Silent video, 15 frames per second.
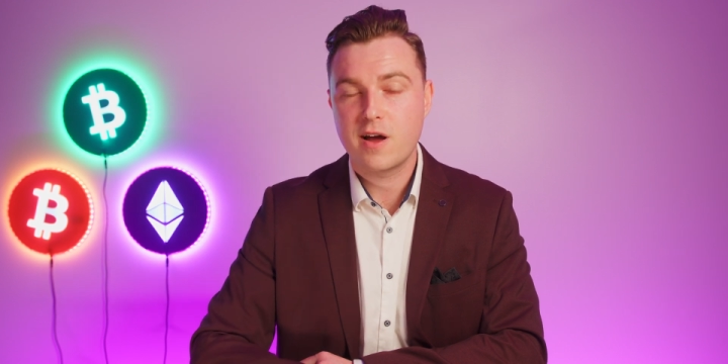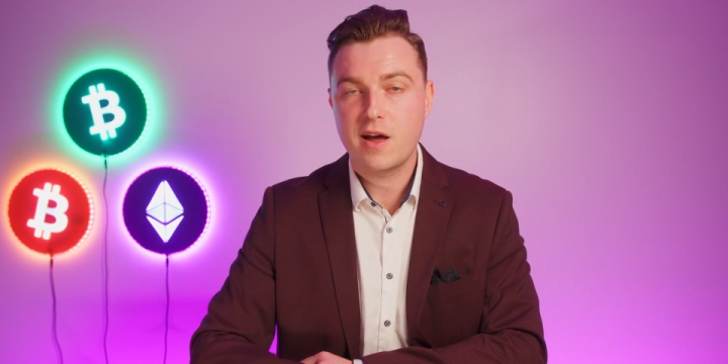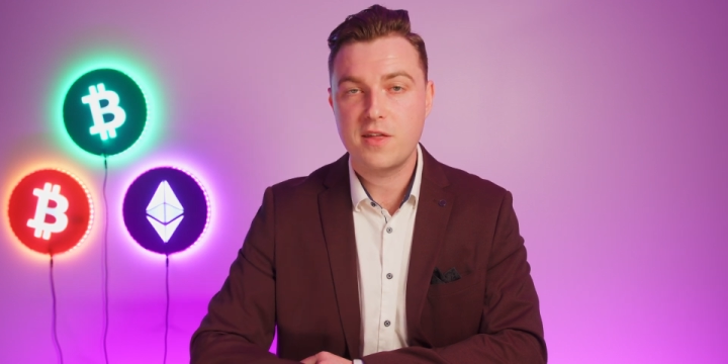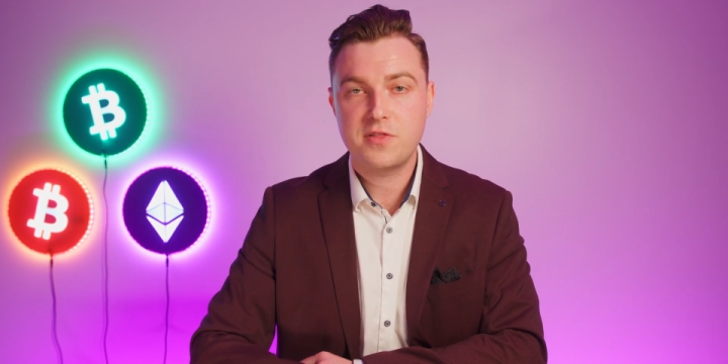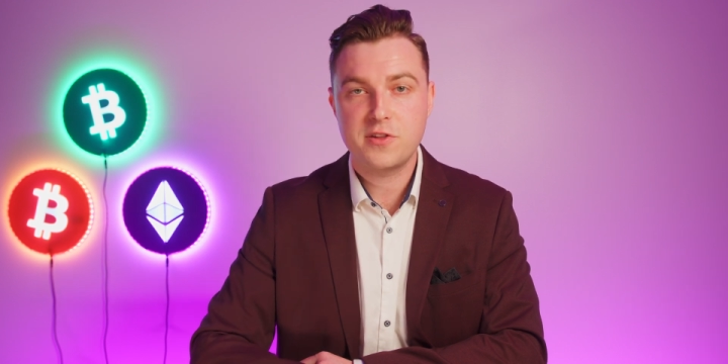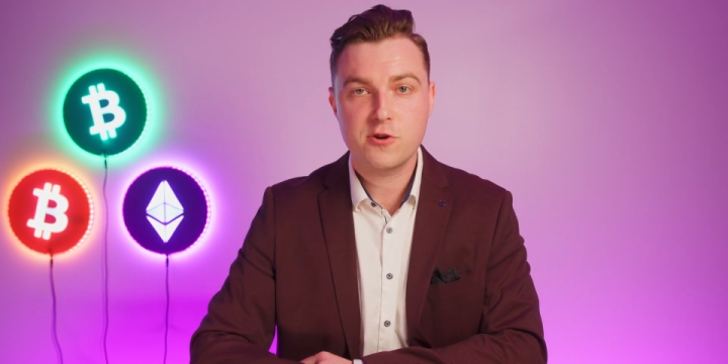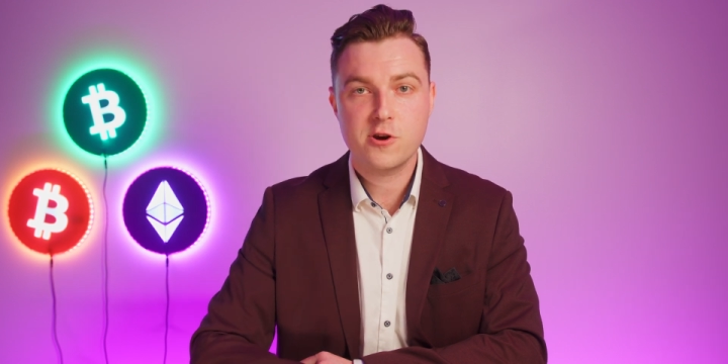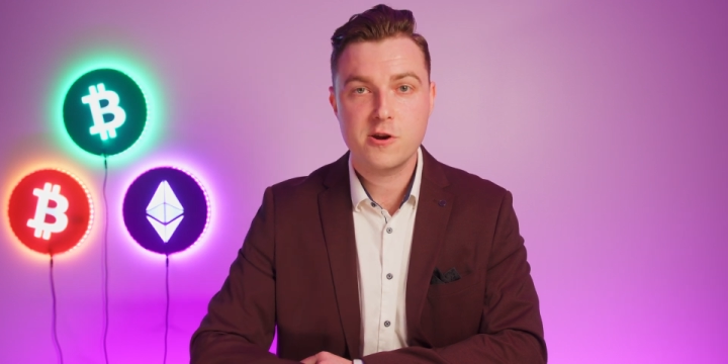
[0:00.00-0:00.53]

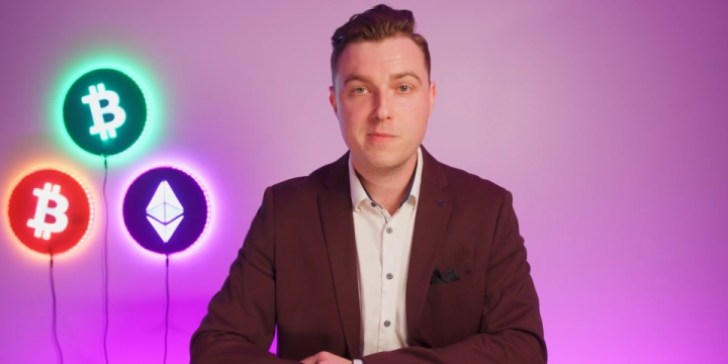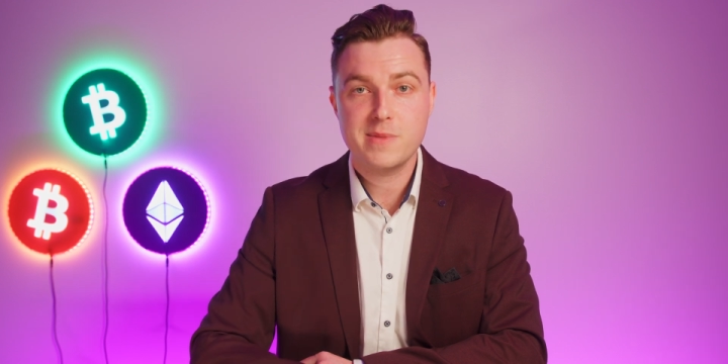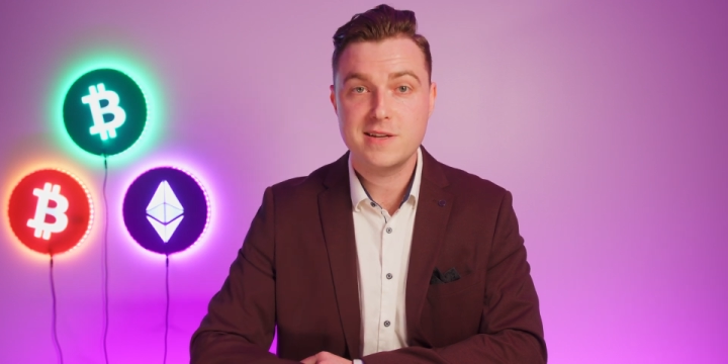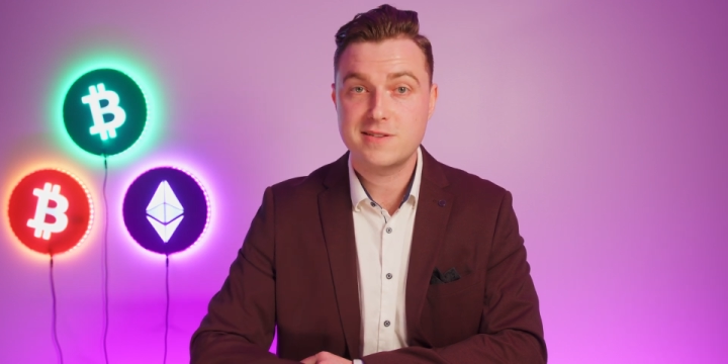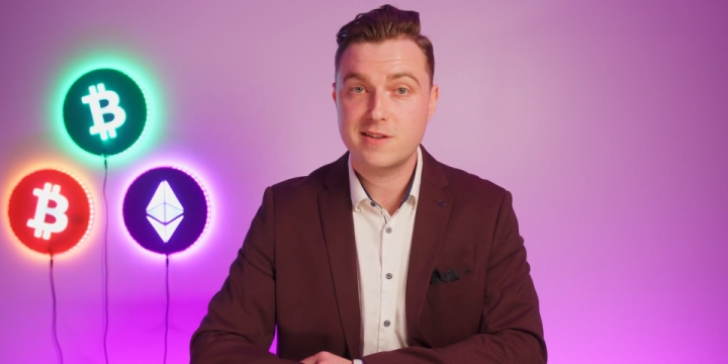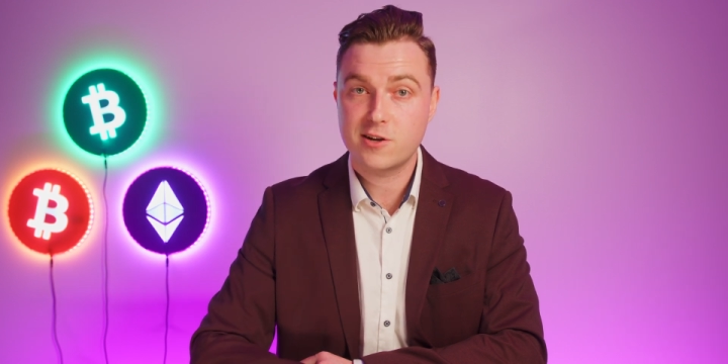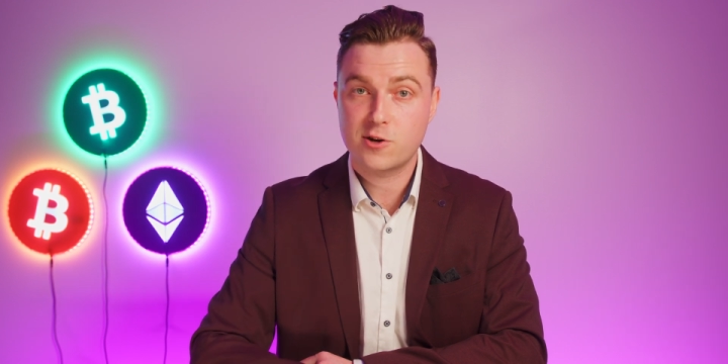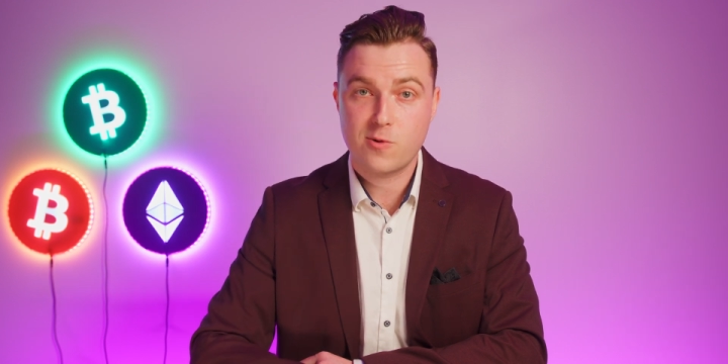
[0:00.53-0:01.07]
Ethereum
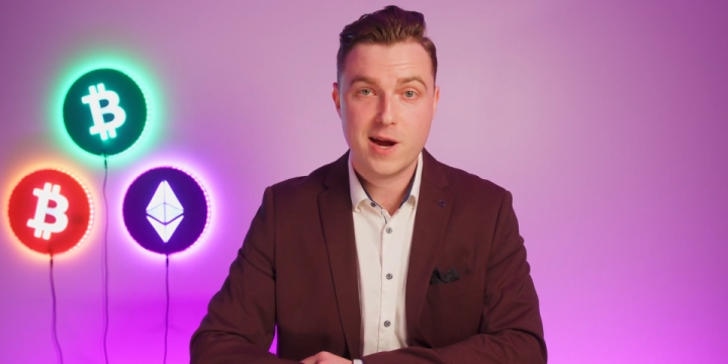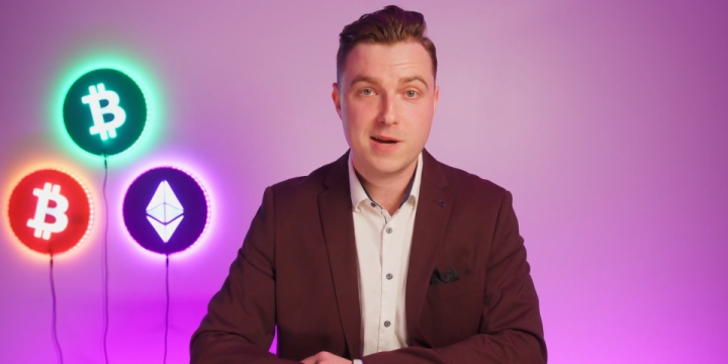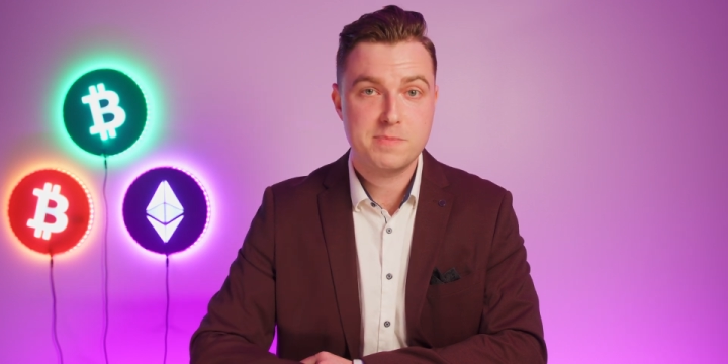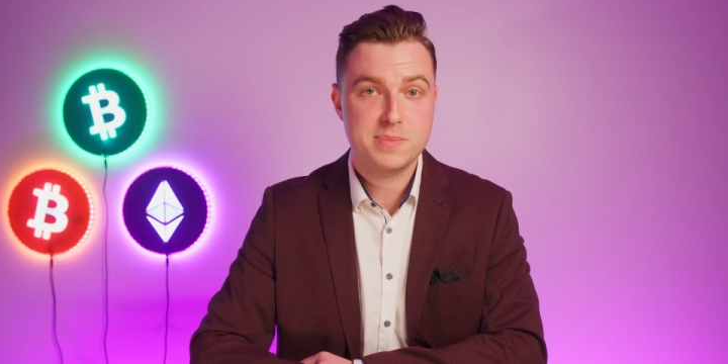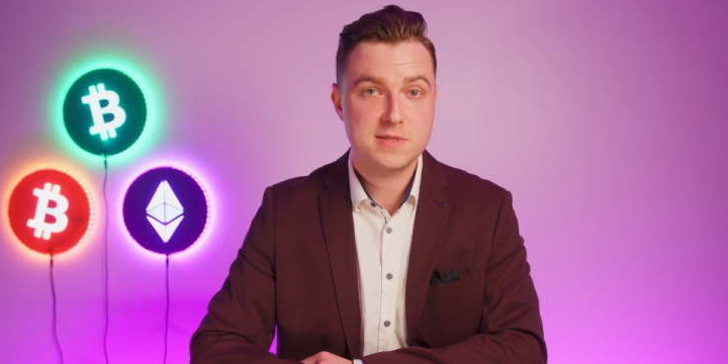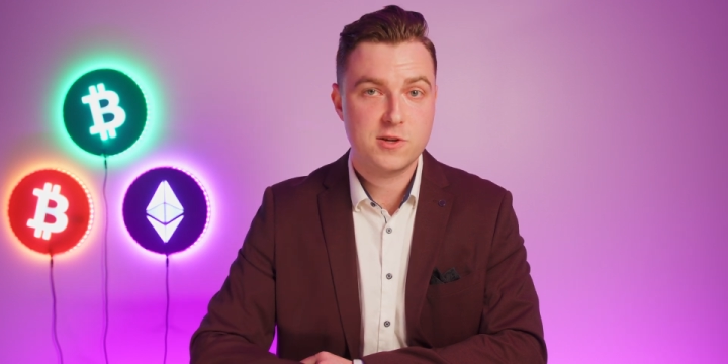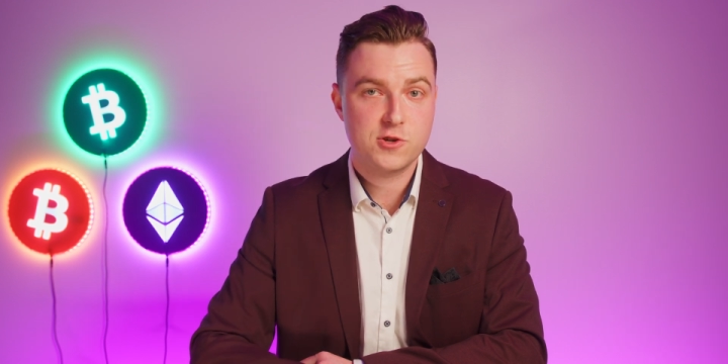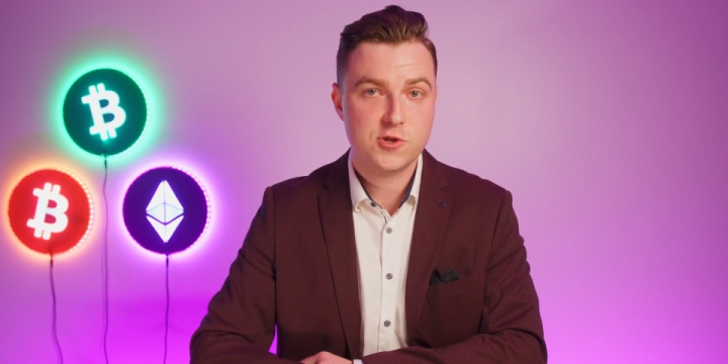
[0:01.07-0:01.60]
is in a great
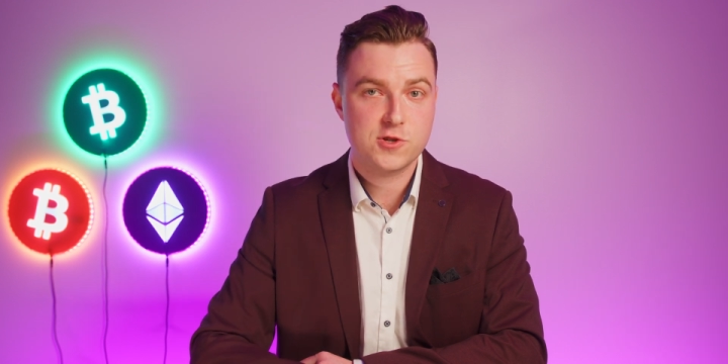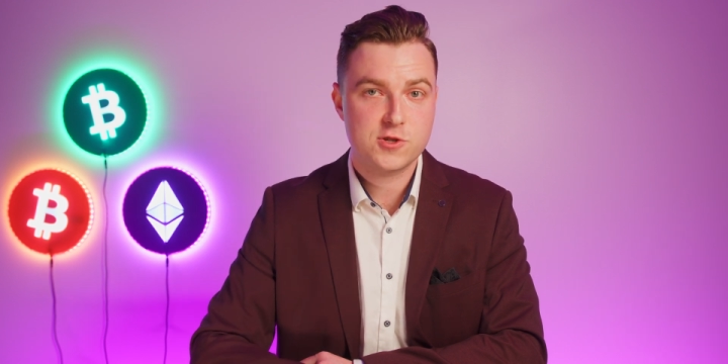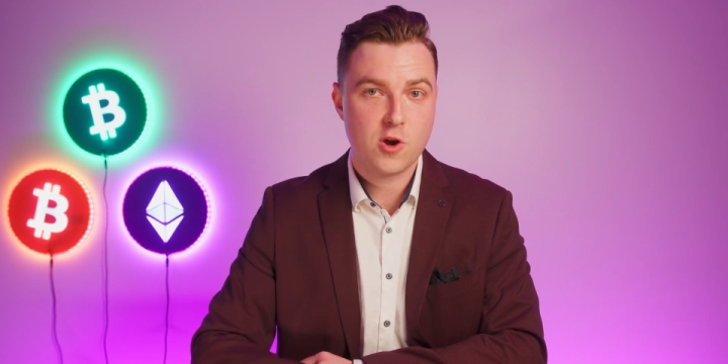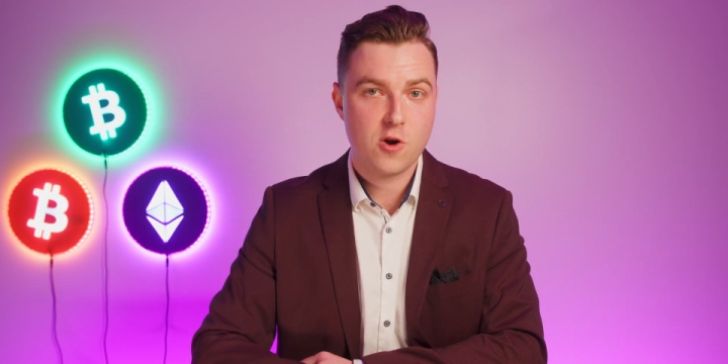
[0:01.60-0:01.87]
position to